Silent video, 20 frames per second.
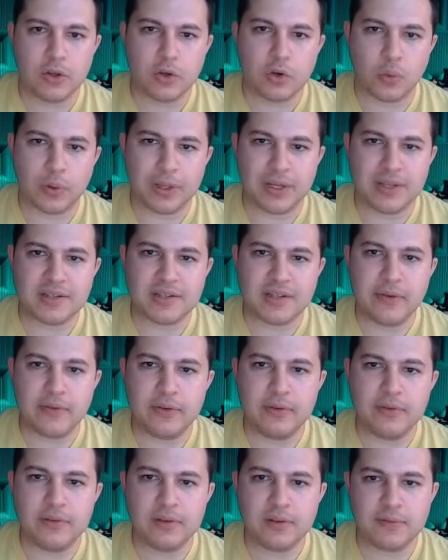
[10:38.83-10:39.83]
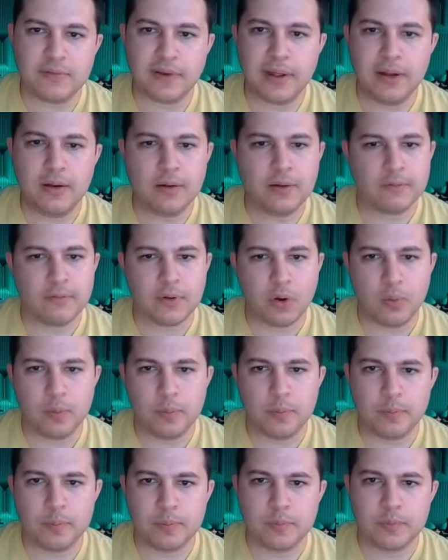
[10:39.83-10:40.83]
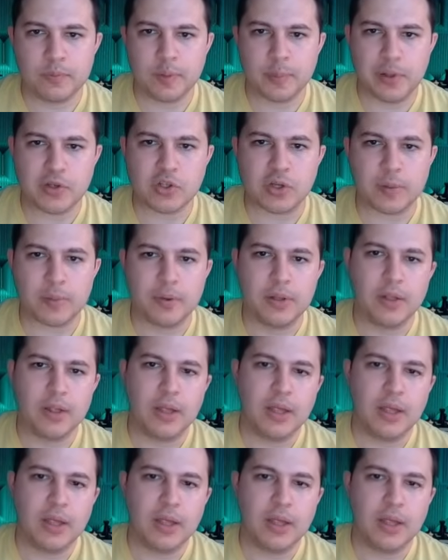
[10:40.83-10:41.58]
Queen e7 to defend? Nope, the bishop.